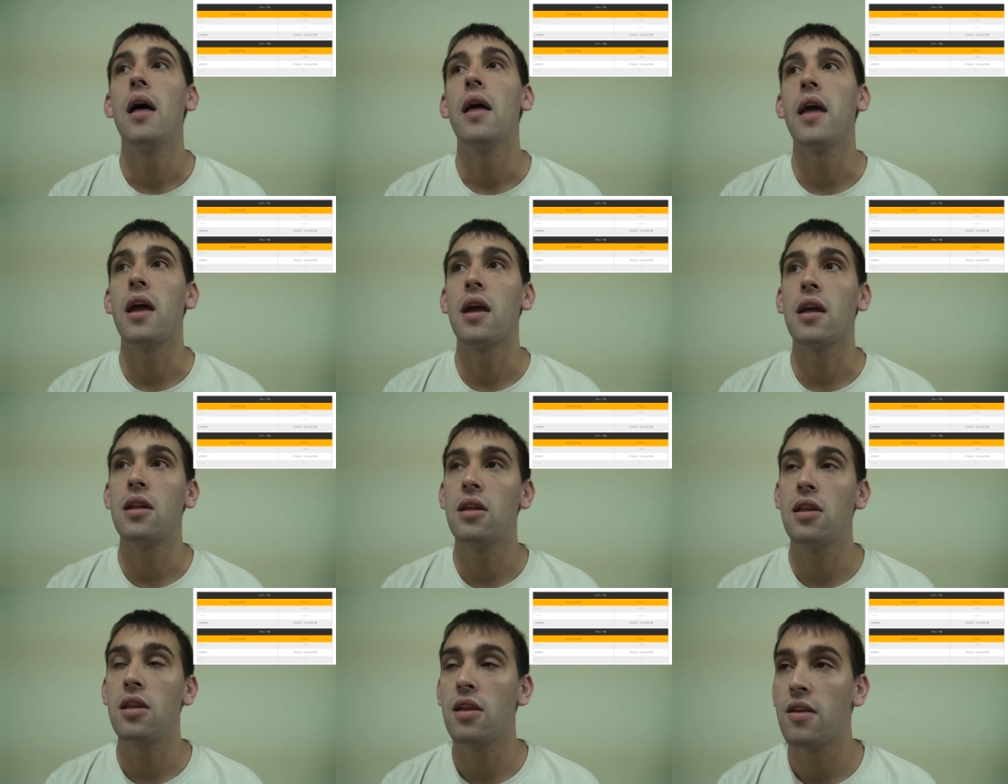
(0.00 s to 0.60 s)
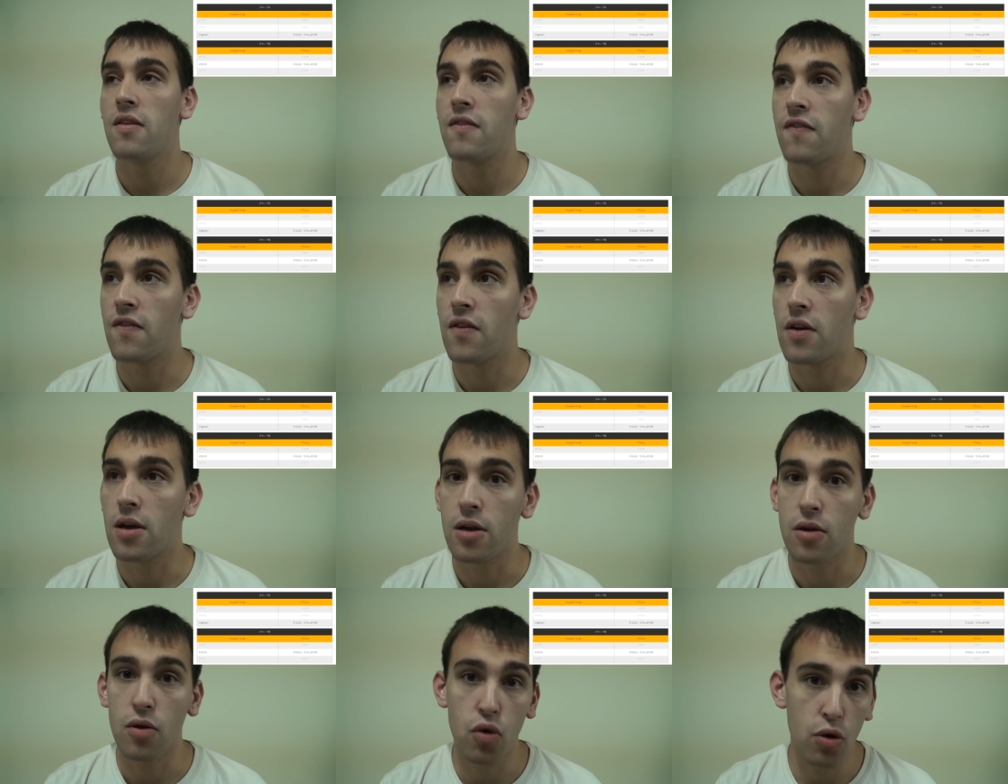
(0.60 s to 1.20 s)
And if
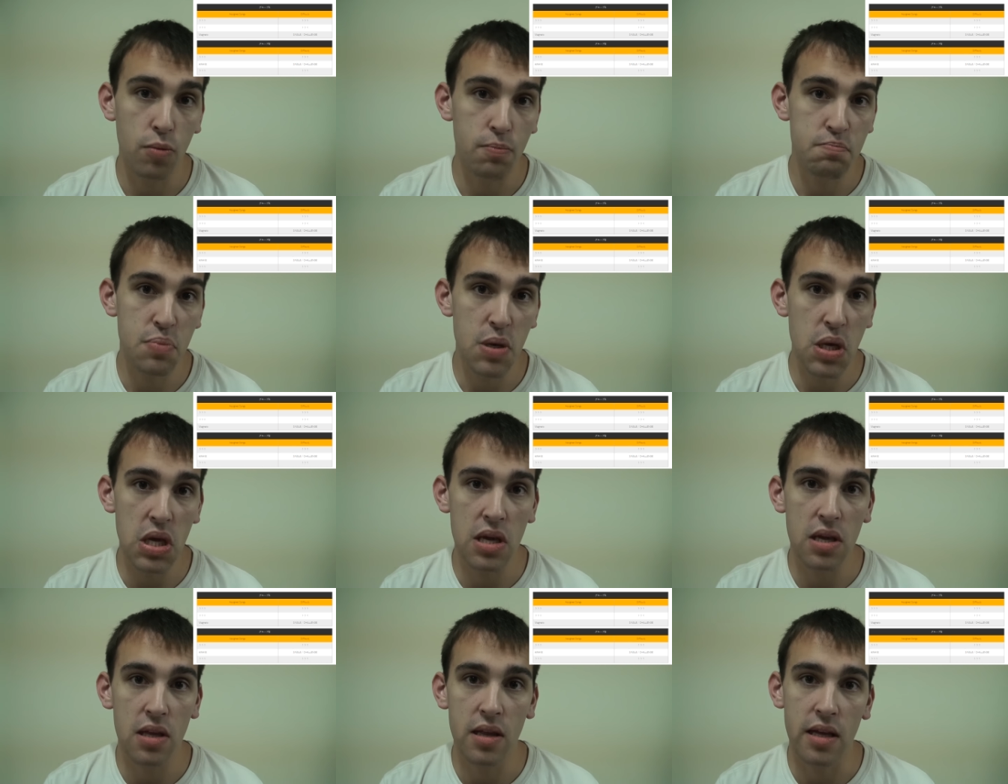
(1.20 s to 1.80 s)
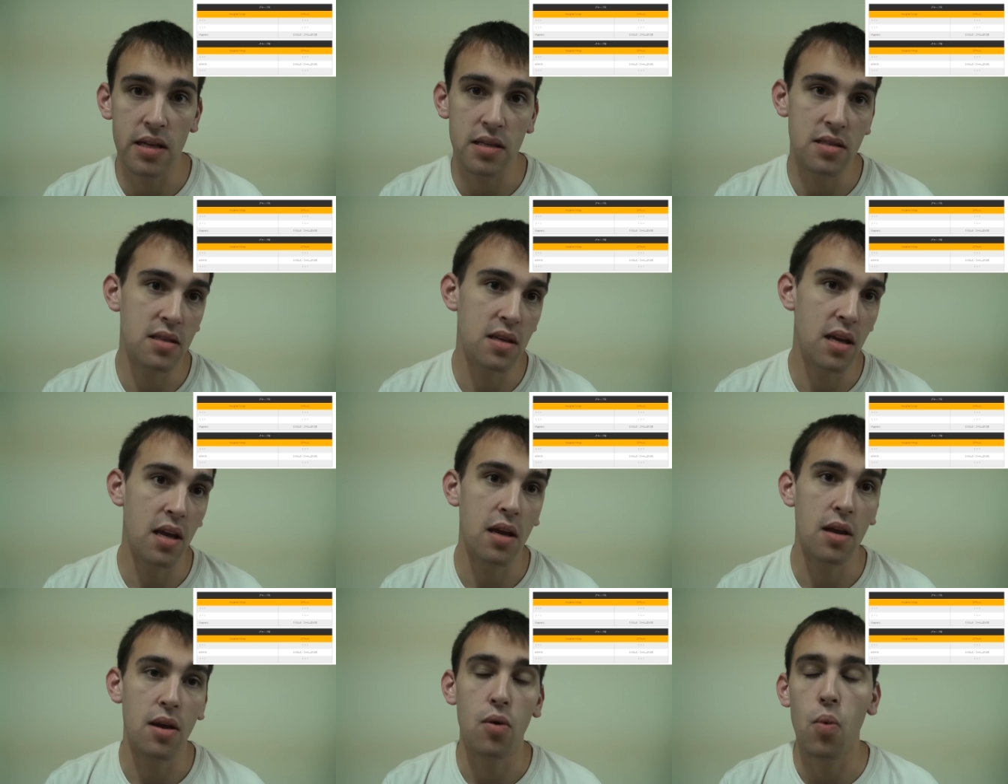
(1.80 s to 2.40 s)
uh, group B, let's
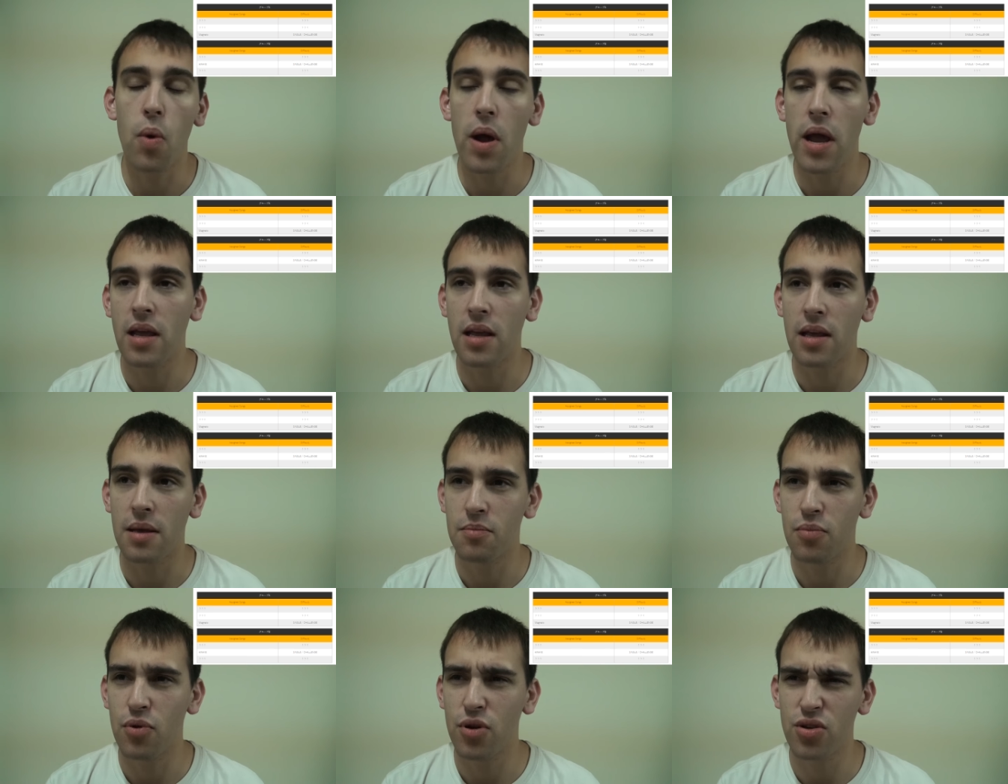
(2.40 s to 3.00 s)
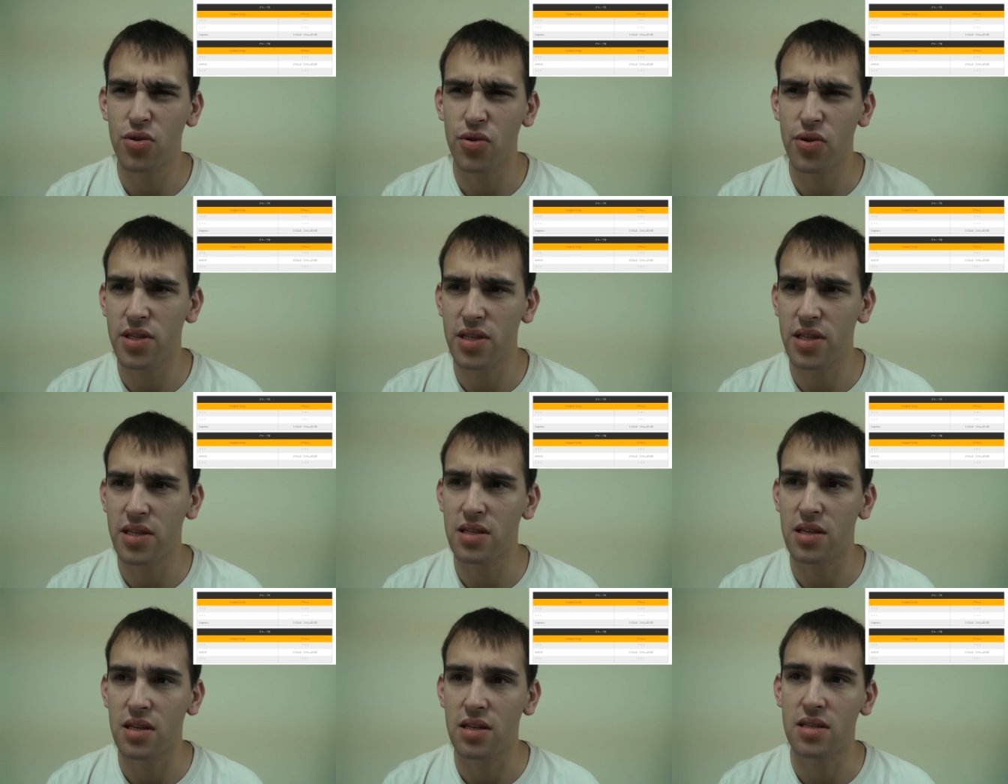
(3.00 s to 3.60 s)
say Awake, I'm pretty sure it's
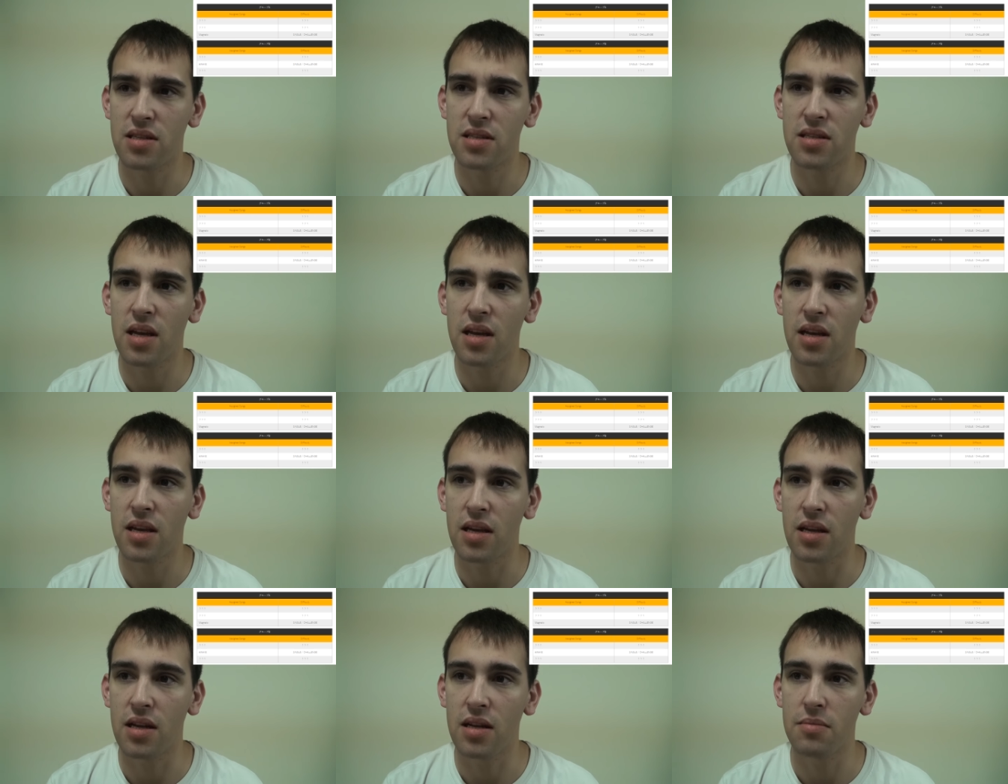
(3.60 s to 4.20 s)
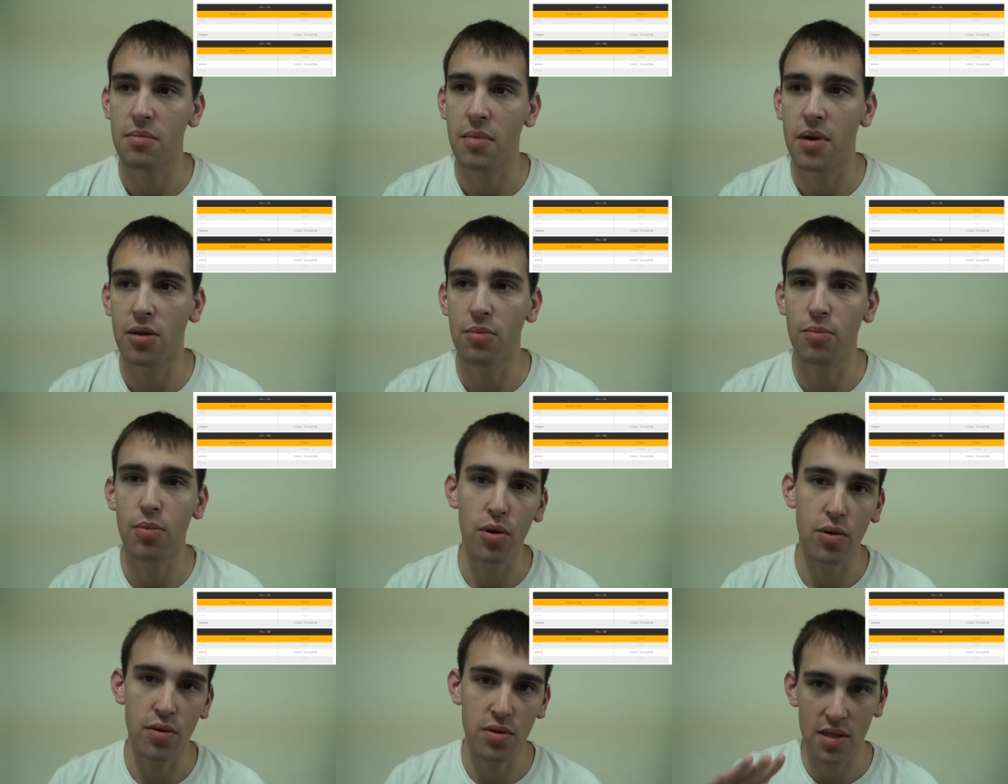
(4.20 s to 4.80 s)
listed second. My
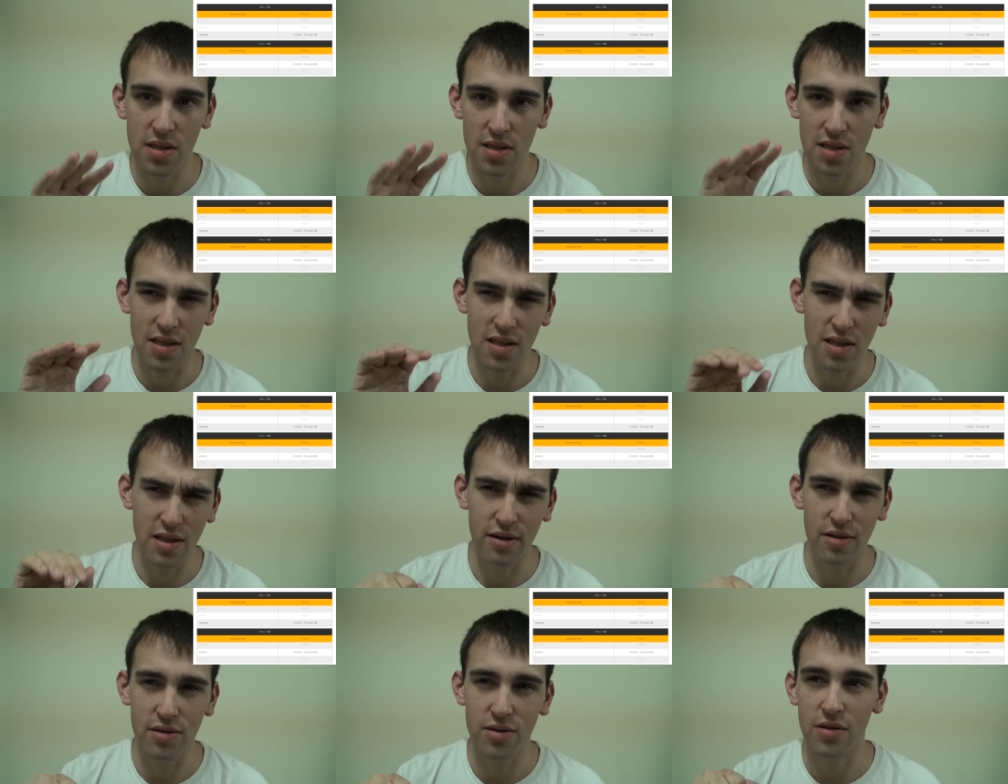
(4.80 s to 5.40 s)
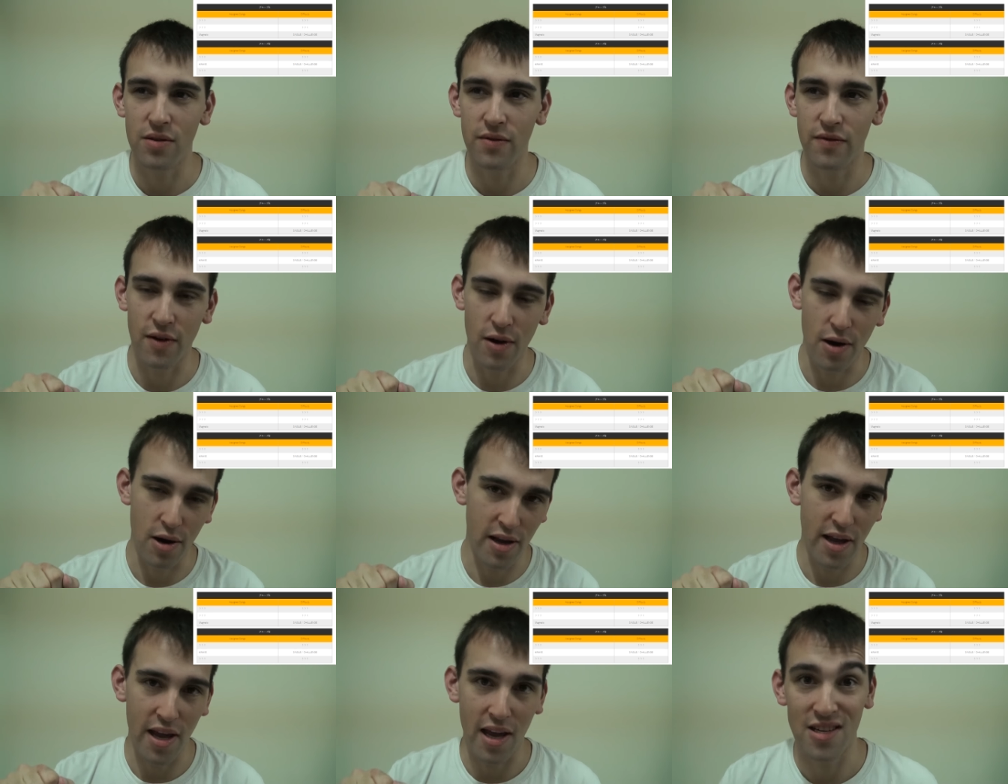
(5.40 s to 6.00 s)
computer's just a little too
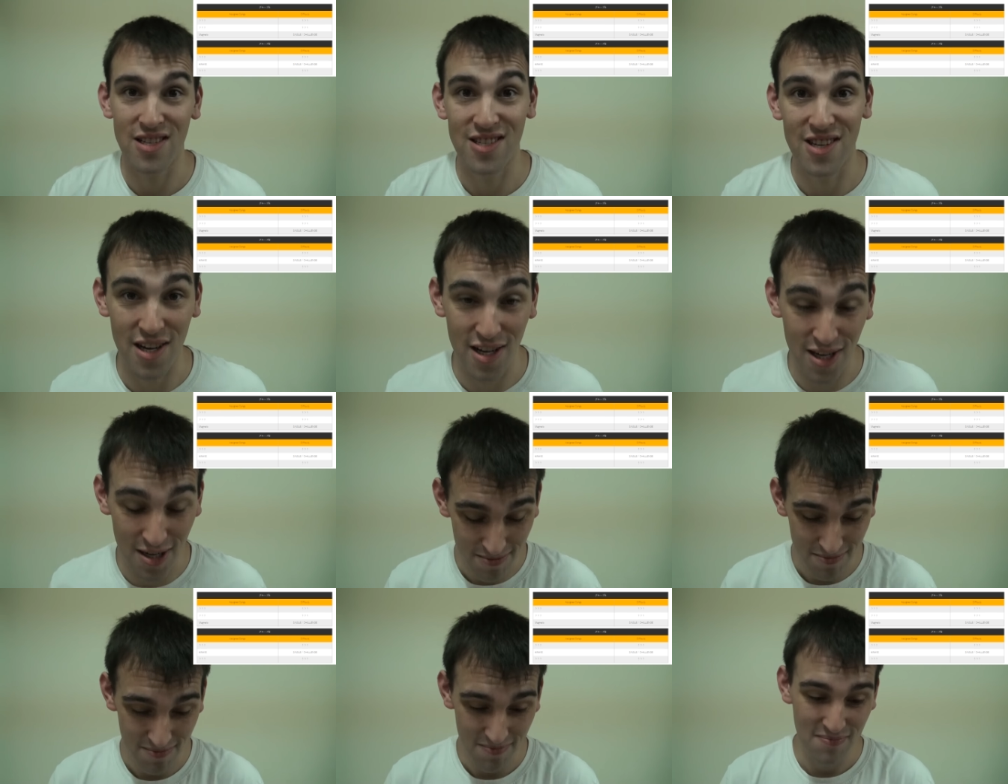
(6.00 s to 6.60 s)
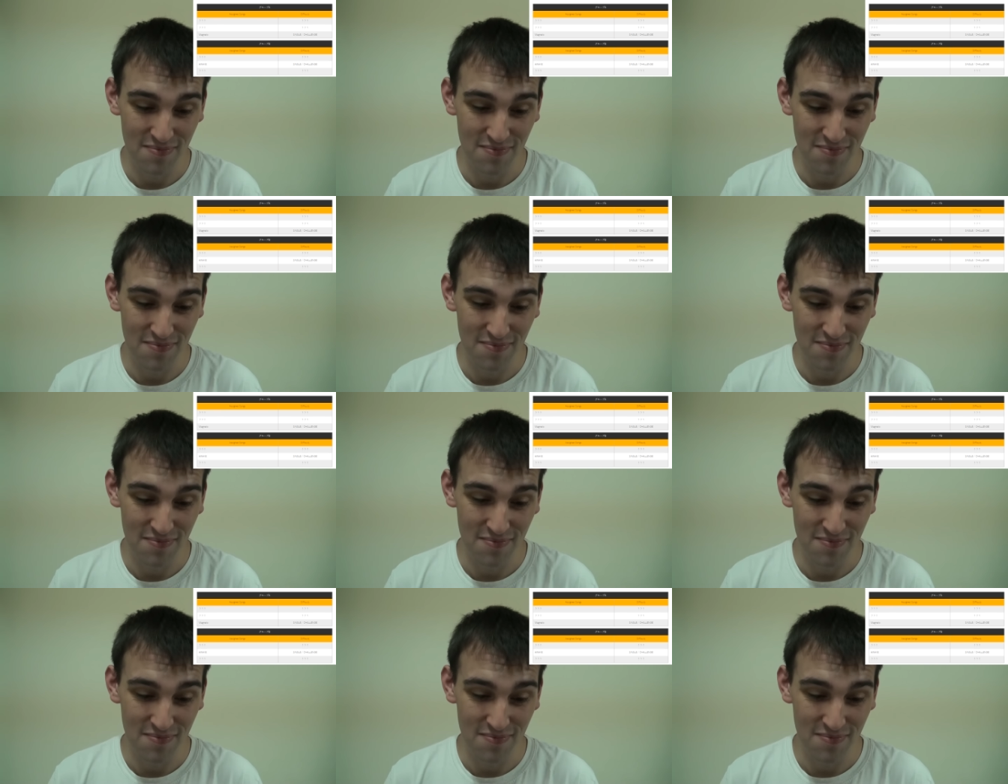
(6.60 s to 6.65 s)
far, I can't check it.